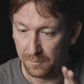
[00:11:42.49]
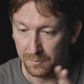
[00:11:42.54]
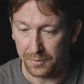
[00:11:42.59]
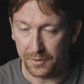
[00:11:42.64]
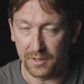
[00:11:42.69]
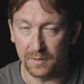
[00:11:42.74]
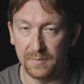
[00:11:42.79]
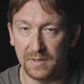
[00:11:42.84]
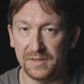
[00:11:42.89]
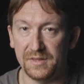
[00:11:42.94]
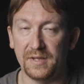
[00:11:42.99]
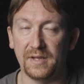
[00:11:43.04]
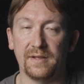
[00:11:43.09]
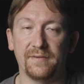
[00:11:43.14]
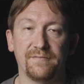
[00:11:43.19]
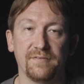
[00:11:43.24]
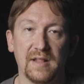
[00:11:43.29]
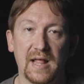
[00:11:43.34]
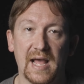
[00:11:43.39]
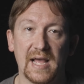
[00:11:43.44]
put them in
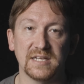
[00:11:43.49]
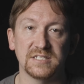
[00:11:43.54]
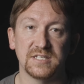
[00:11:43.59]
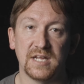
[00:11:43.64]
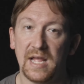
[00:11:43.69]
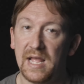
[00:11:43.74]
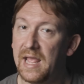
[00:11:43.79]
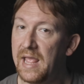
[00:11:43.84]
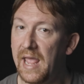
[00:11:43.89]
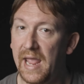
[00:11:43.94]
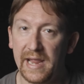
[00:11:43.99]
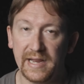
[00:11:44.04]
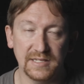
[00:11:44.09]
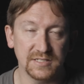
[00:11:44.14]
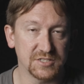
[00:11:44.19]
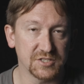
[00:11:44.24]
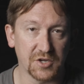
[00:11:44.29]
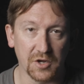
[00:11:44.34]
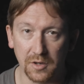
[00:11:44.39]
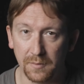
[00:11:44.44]
the flash, and
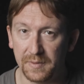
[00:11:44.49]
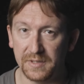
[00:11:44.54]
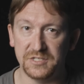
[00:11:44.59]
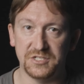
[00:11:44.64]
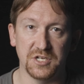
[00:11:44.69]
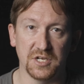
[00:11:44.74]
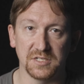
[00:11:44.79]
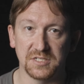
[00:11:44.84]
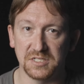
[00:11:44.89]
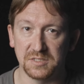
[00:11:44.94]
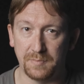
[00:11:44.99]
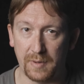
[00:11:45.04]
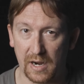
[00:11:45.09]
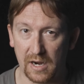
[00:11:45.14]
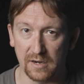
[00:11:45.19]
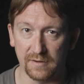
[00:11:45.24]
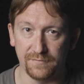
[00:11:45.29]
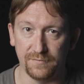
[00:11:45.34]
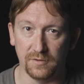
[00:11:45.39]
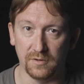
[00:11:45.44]
it's going to be just as
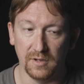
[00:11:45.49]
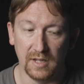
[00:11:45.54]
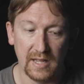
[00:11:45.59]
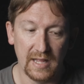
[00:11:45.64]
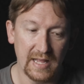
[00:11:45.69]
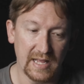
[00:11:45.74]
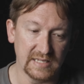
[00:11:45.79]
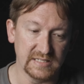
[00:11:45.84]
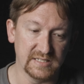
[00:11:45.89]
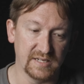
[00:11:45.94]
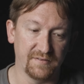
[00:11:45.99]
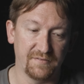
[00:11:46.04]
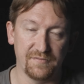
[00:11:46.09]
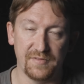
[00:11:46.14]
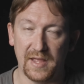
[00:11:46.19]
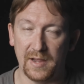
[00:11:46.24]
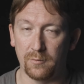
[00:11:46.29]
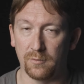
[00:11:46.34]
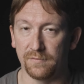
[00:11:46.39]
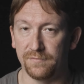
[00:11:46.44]
powerful as if
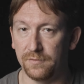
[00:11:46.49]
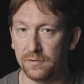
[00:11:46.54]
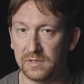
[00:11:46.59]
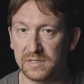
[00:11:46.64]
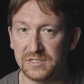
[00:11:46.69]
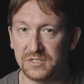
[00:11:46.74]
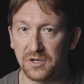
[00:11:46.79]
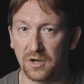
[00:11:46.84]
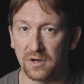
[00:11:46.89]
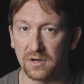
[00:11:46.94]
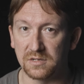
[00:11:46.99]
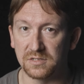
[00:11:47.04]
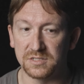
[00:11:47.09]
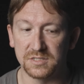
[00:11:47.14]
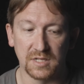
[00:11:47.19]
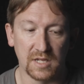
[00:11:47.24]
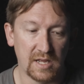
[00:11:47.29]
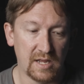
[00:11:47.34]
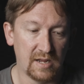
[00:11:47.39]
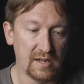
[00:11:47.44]
they were fully charged.